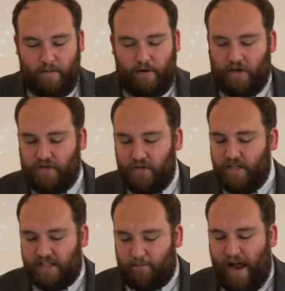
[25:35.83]
because you
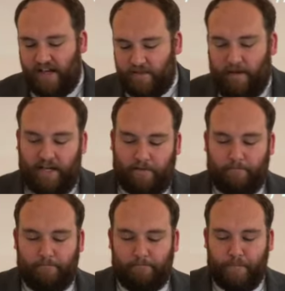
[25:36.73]
despised me
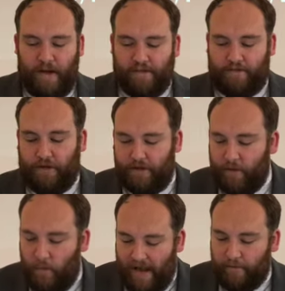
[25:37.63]
and took
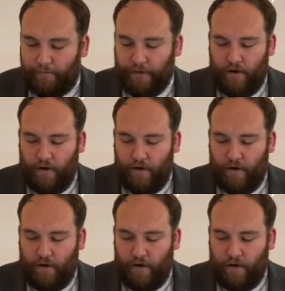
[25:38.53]
the wife